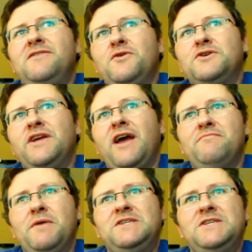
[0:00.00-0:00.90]
unfortunately
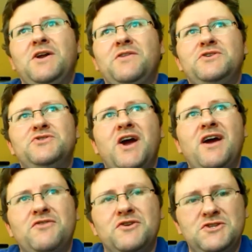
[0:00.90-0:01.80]
I've based it on the
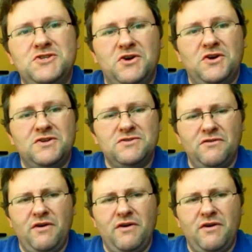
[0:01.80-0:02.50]
driver install.